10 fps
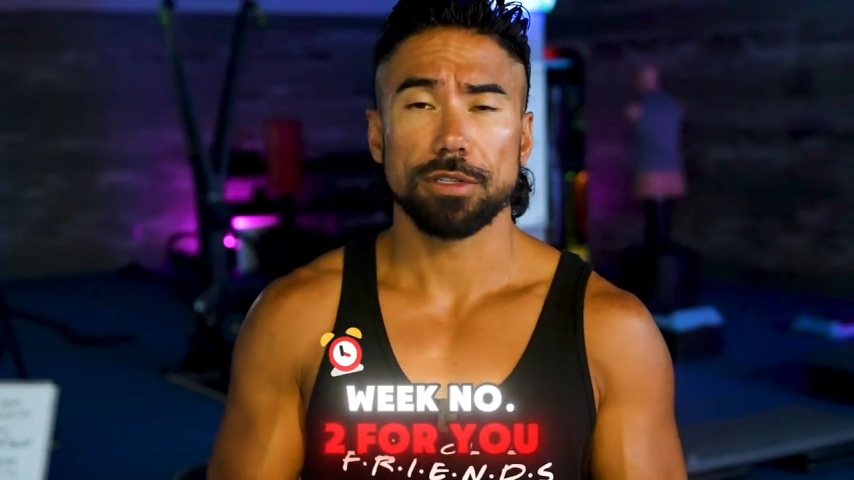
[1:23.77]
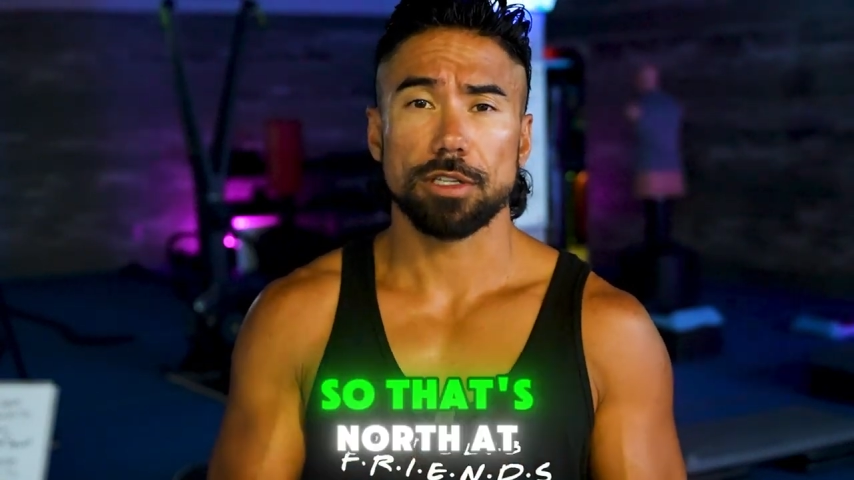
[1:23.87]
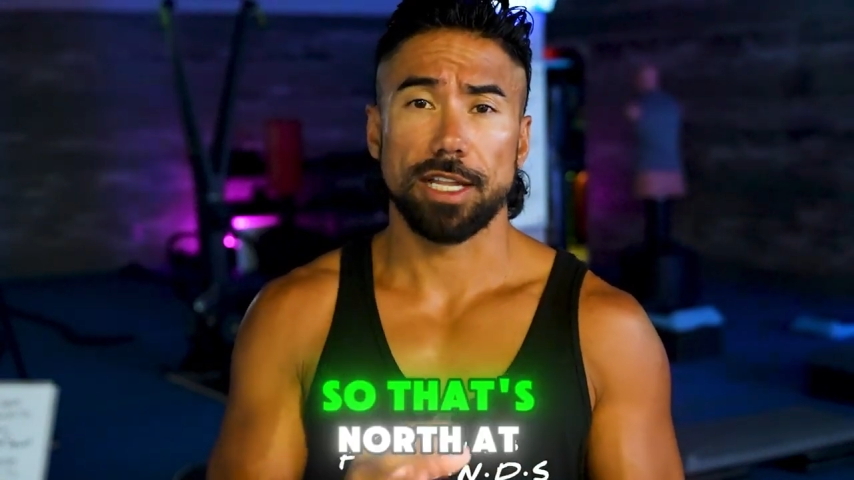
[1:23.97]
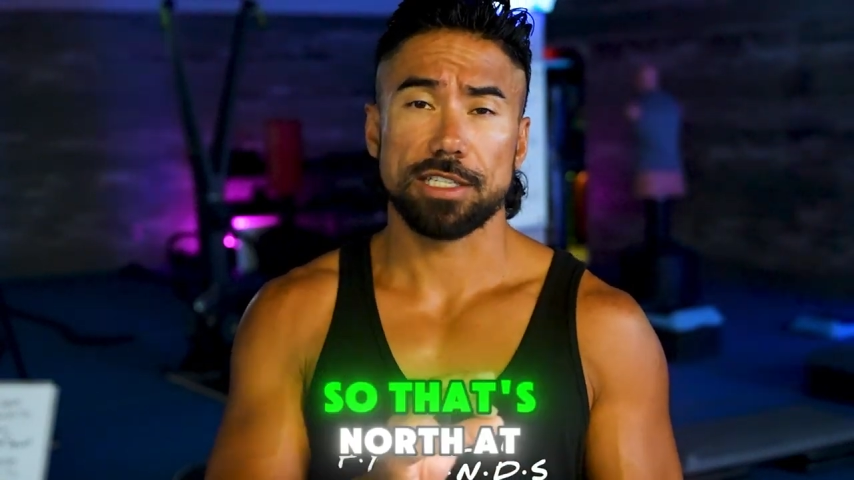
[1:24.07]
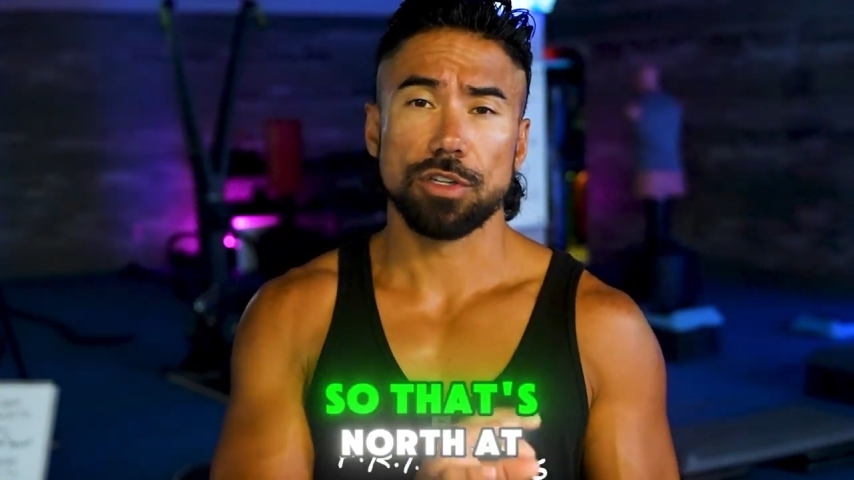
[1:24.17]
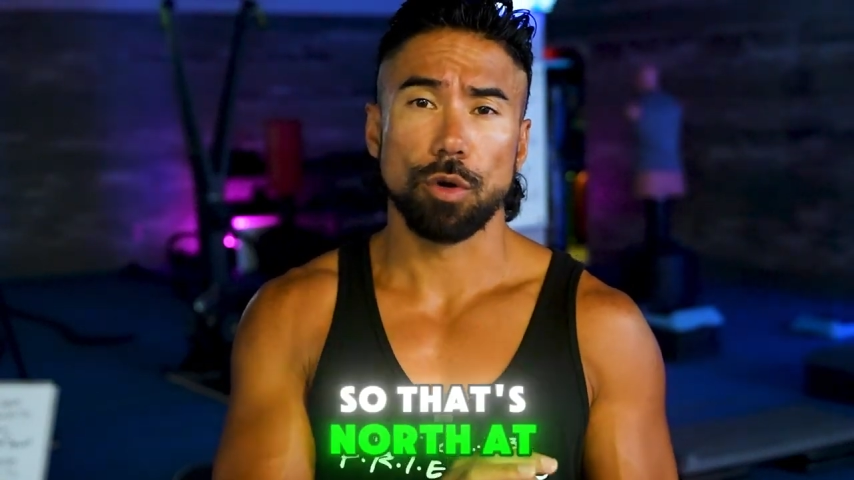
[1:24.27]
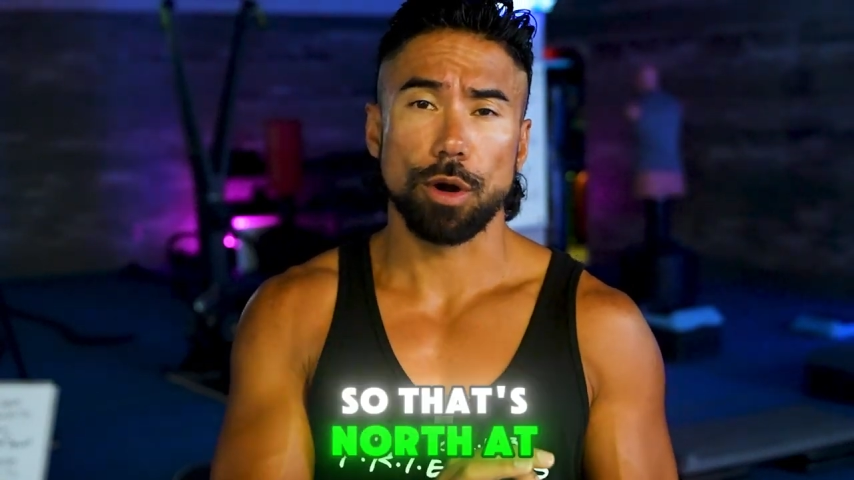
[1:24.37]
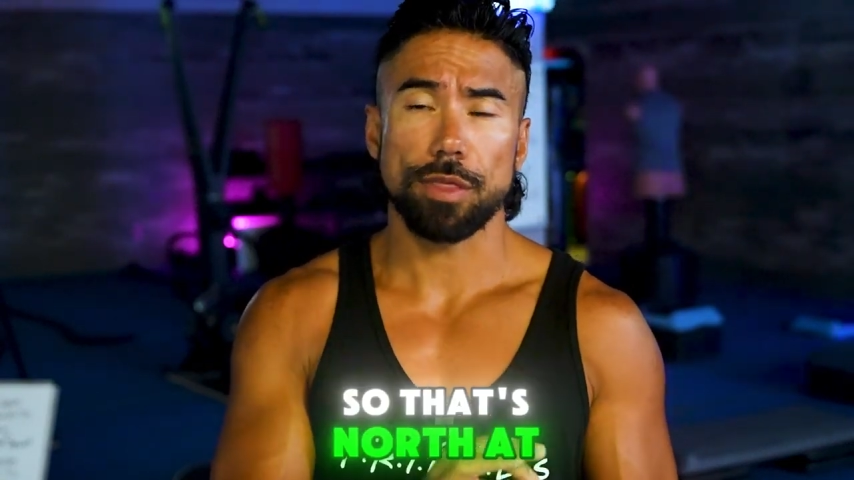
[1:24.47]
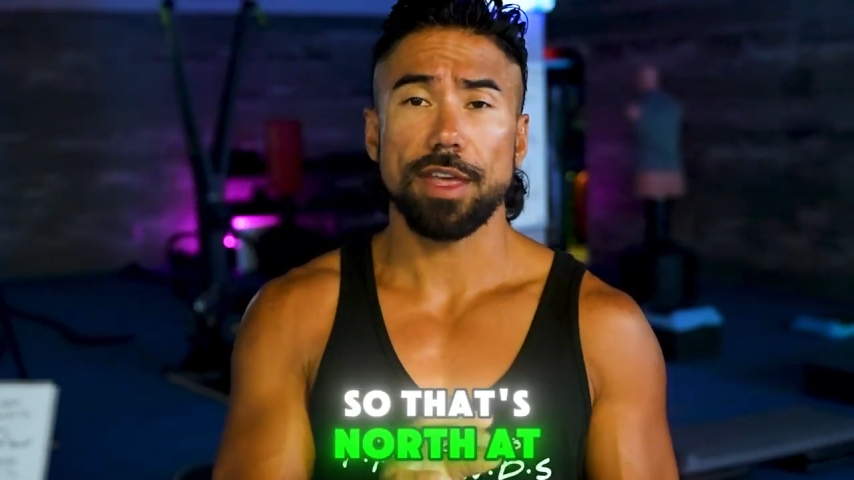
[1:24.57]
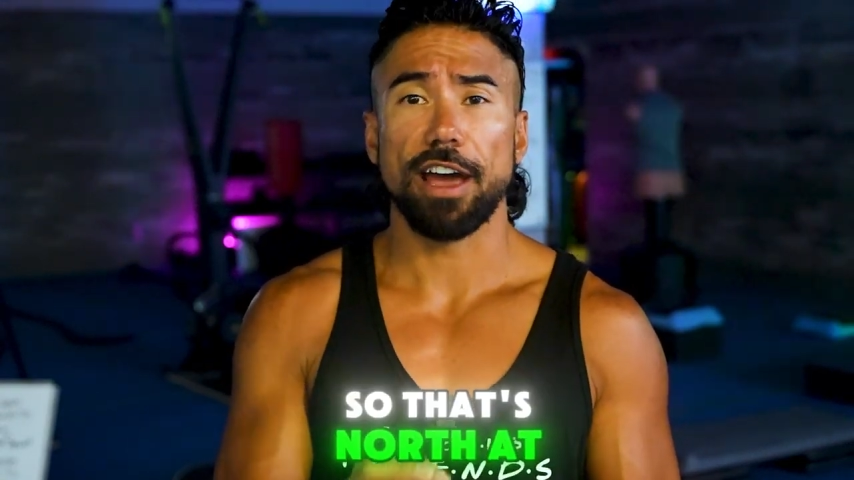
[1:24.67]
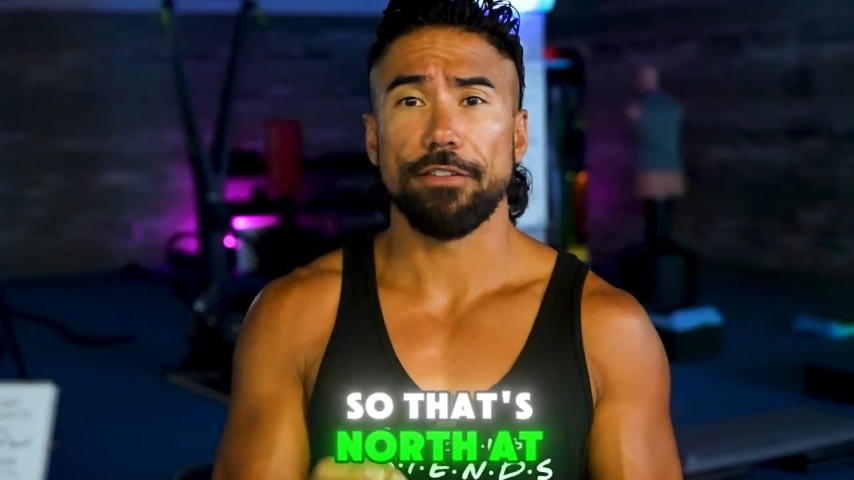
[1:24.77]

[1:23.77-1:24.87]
So that's north at